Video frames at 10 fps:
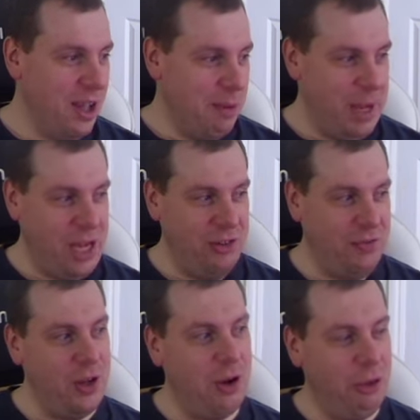Because
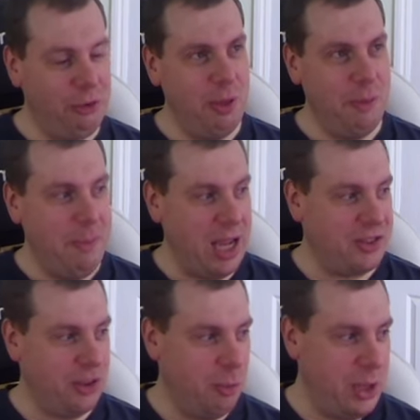if you go through the
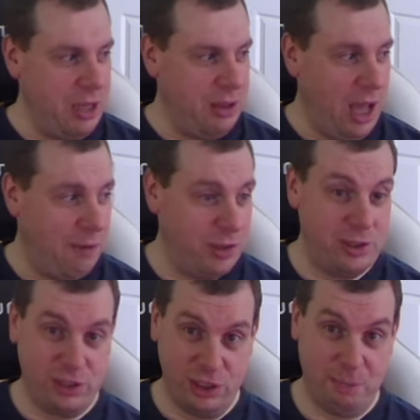mechs that we have a
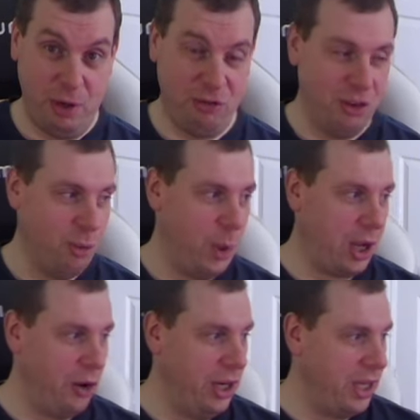suspicion that we're
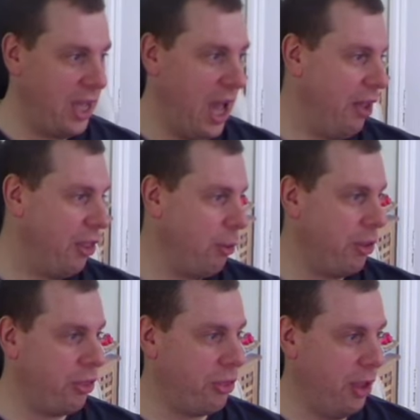going to get, there
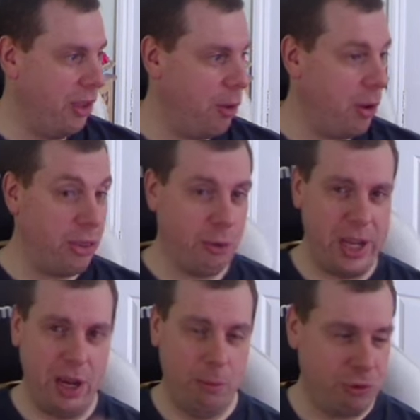are
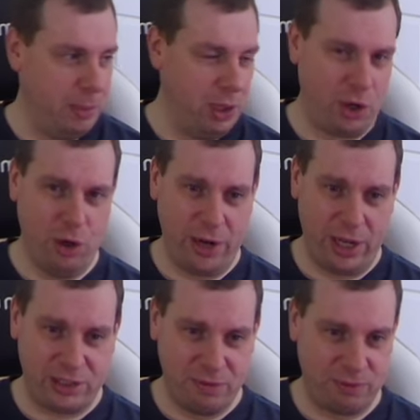three. I'm just going to be looking over
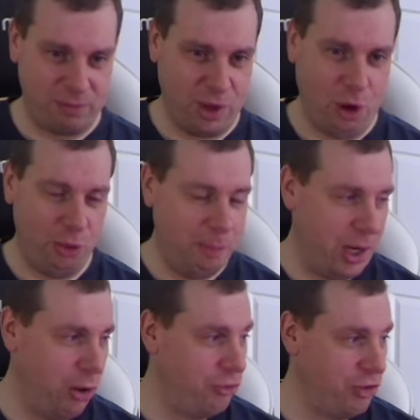here because I've got all of
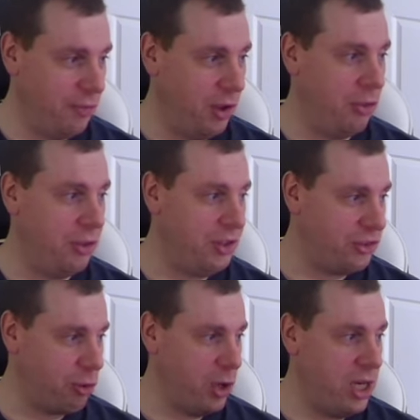my notes over on this
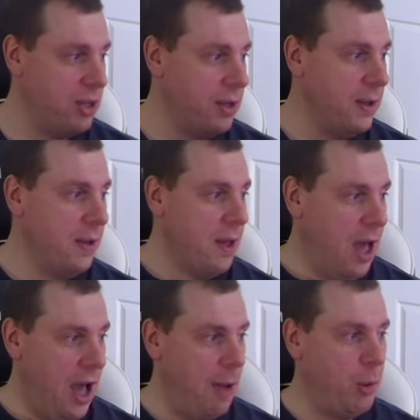screen.
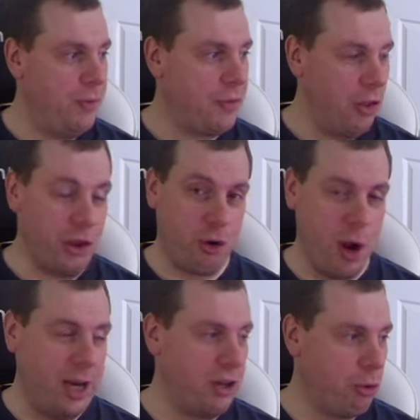But we've got the
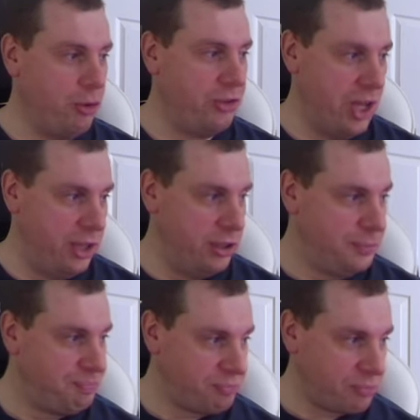Grand Crusader,
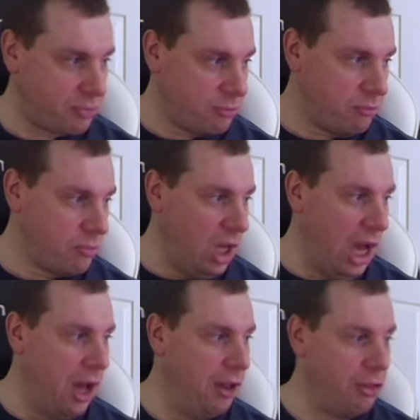
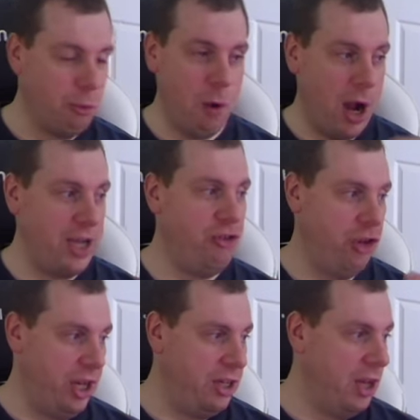the
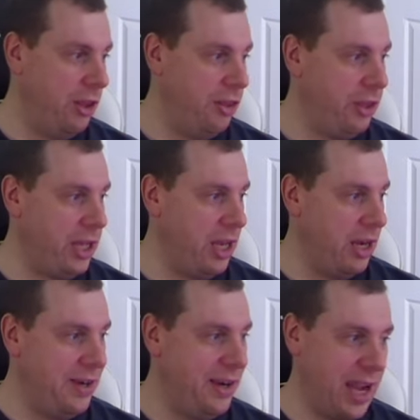Raijin, and the
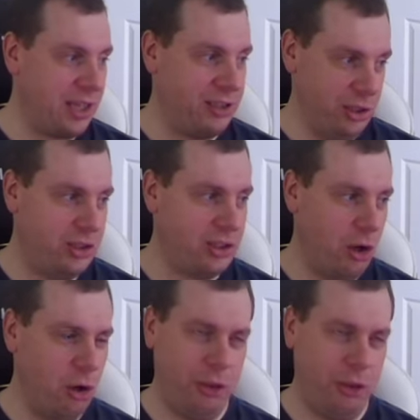Nexus, or